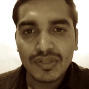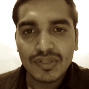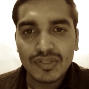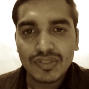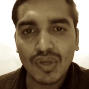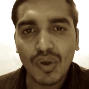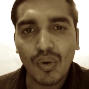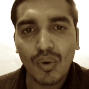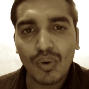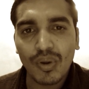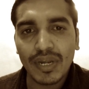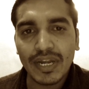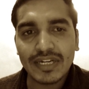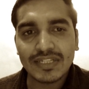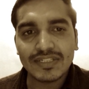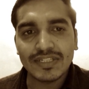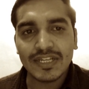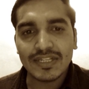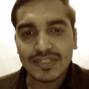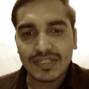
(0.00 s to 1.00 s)
So
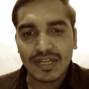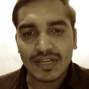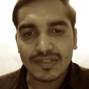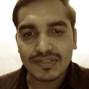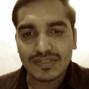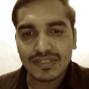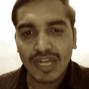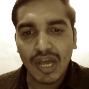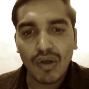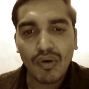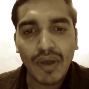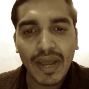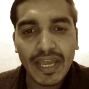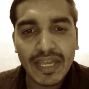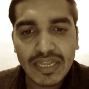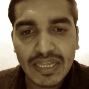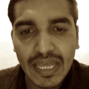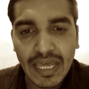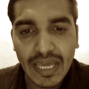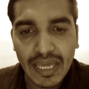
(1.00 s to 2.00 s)
let's discuss. Now
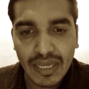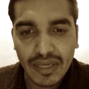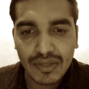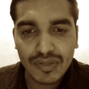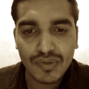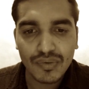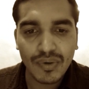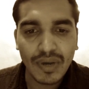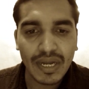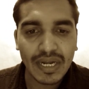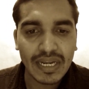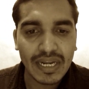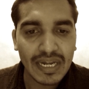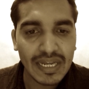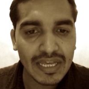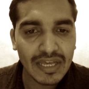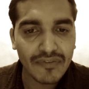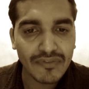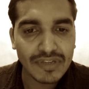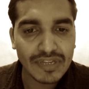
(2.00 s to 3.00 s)
I think you are
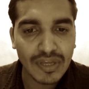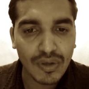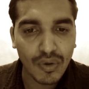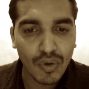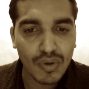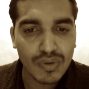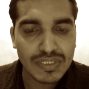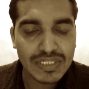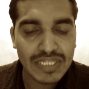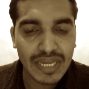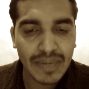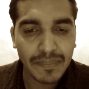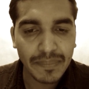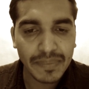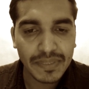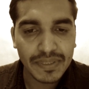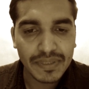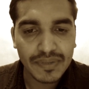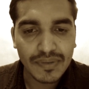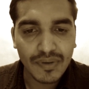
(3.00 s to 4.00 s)
clear with the concept